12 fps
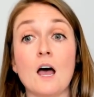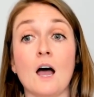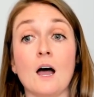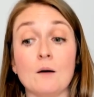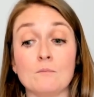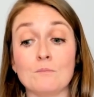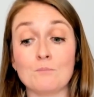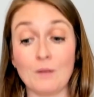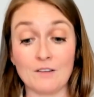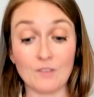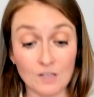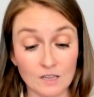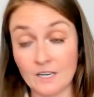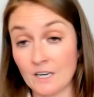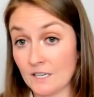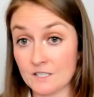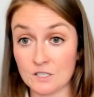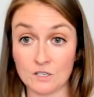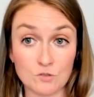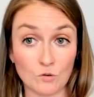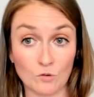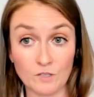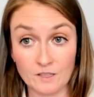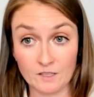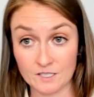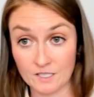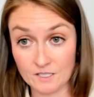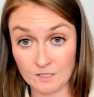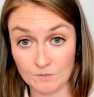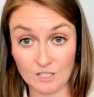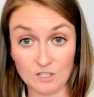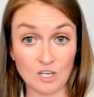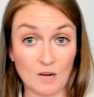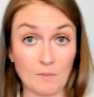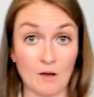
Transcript: But if a clinic is controlling the systems that shape